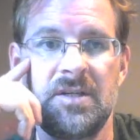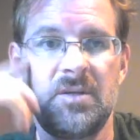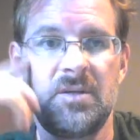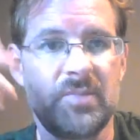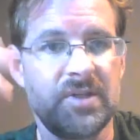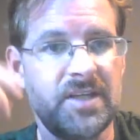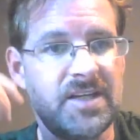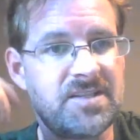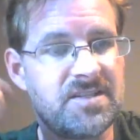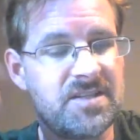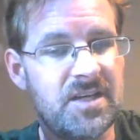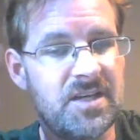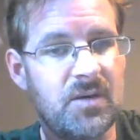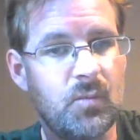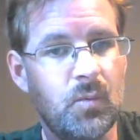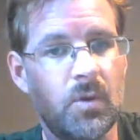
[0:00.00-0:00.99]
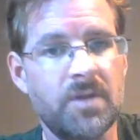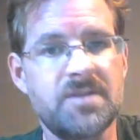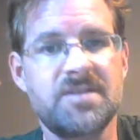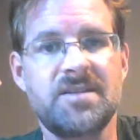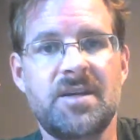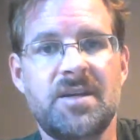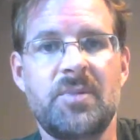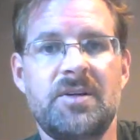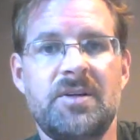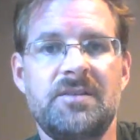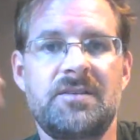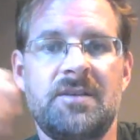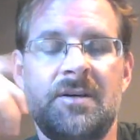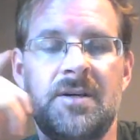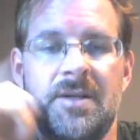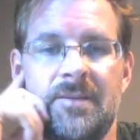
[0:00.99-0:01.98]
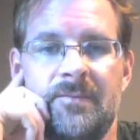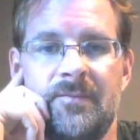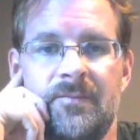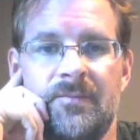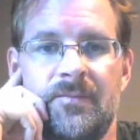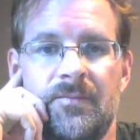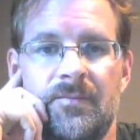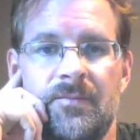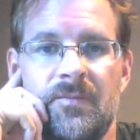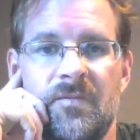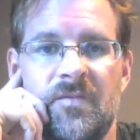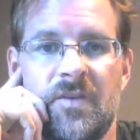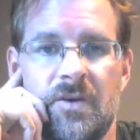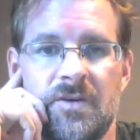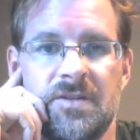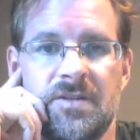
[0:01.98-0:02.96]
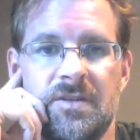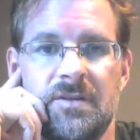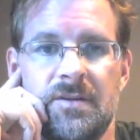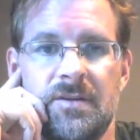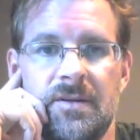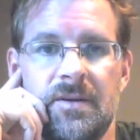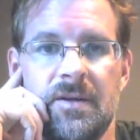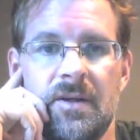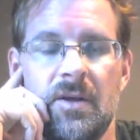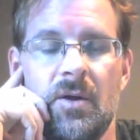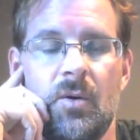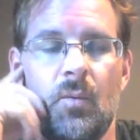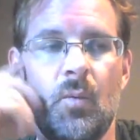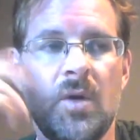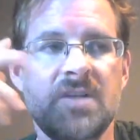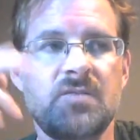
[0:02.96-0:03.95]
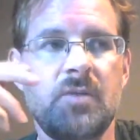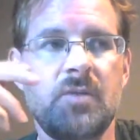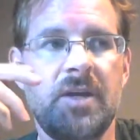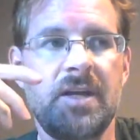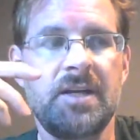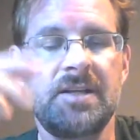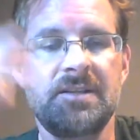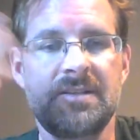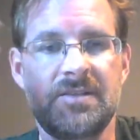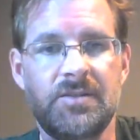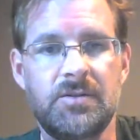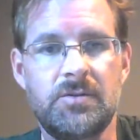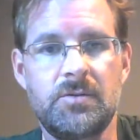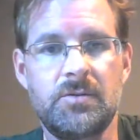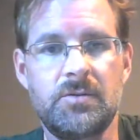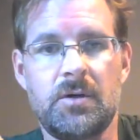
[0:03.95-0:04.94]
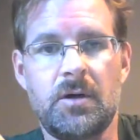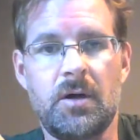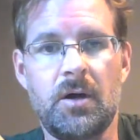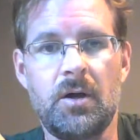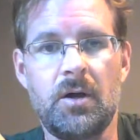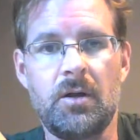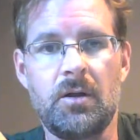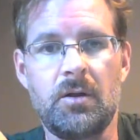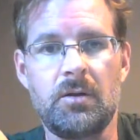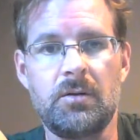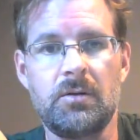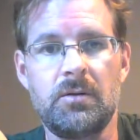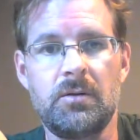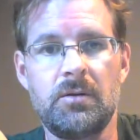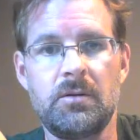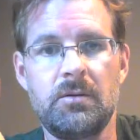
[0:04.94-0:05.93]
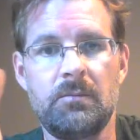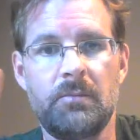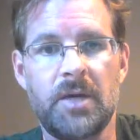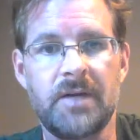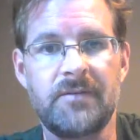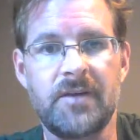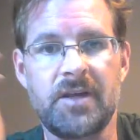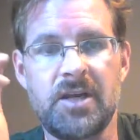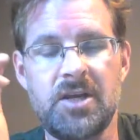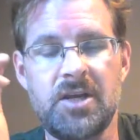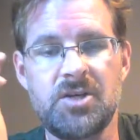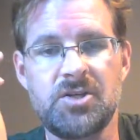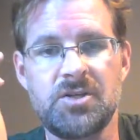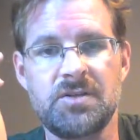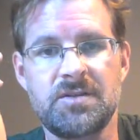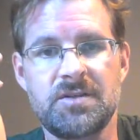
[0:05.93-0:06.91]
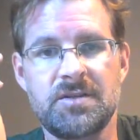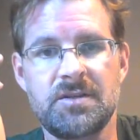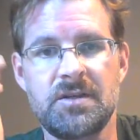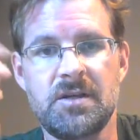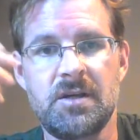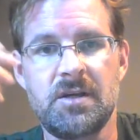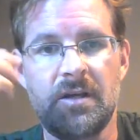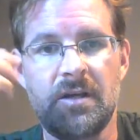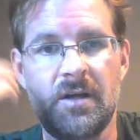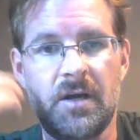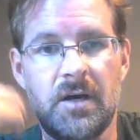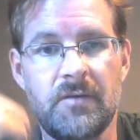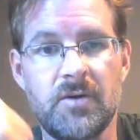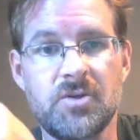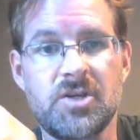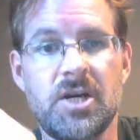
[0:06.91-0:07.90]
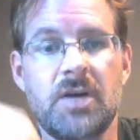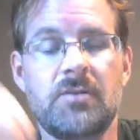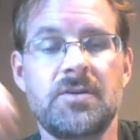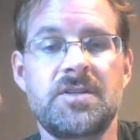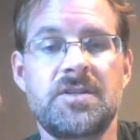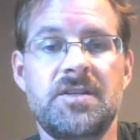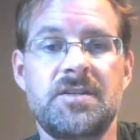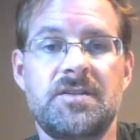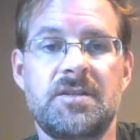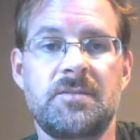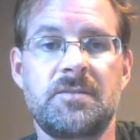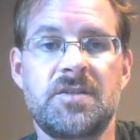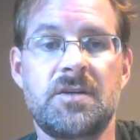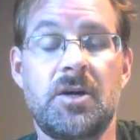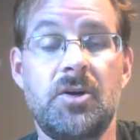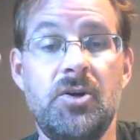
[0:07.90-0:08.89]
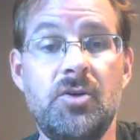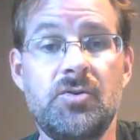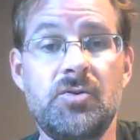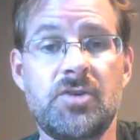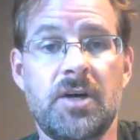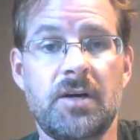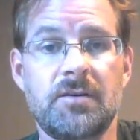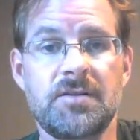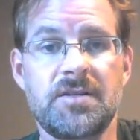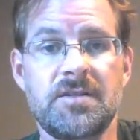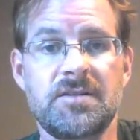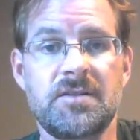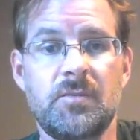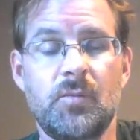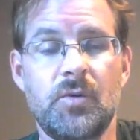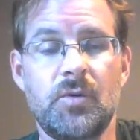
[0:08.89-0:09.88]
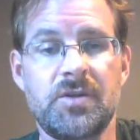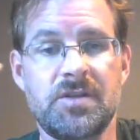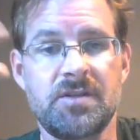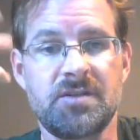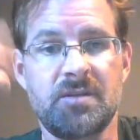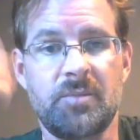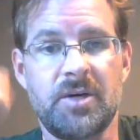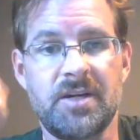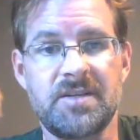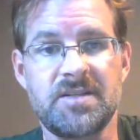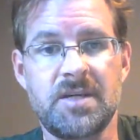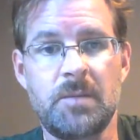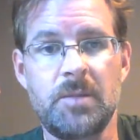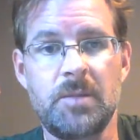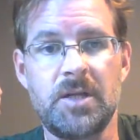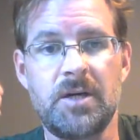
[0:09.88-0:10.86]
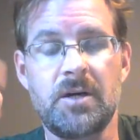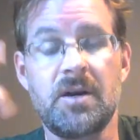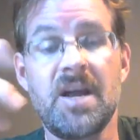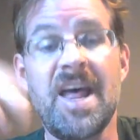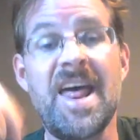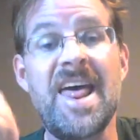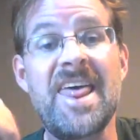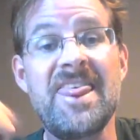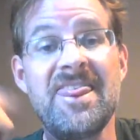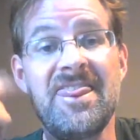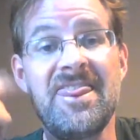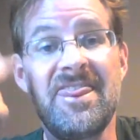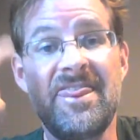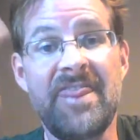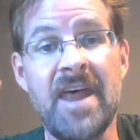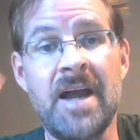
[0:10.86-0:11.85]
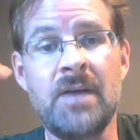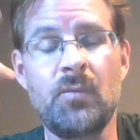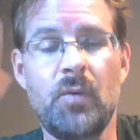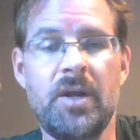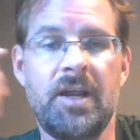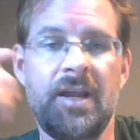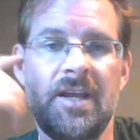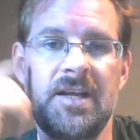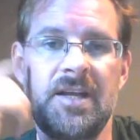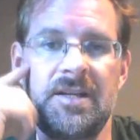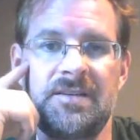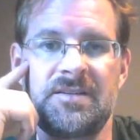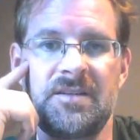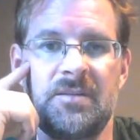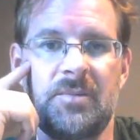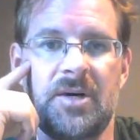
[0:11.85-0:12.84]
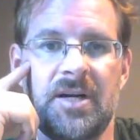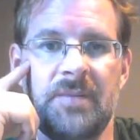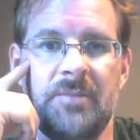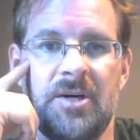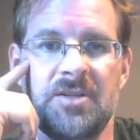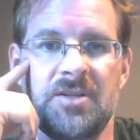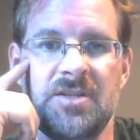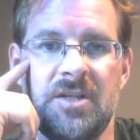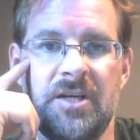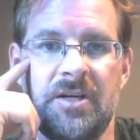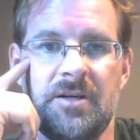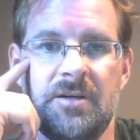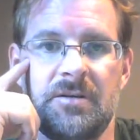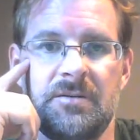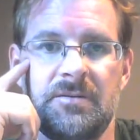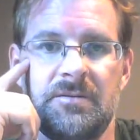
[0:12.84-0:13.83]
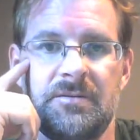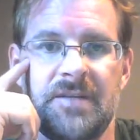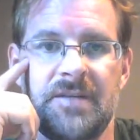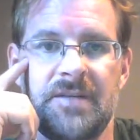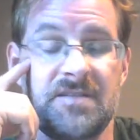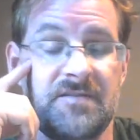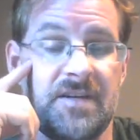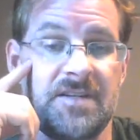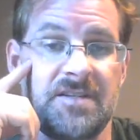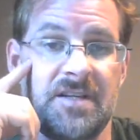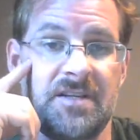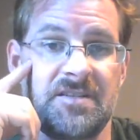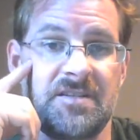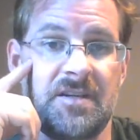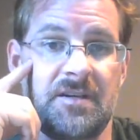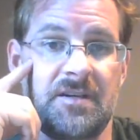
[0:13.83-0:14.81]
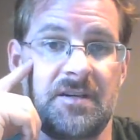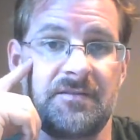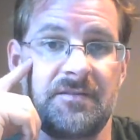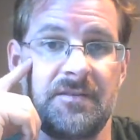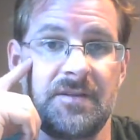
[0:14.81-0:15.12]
But let's take one step at a time. First, once we get into all modifications of our chakra systems, our new chakra system, which is the body simulator, then we can get into the body modulator. That's fascinating stuff.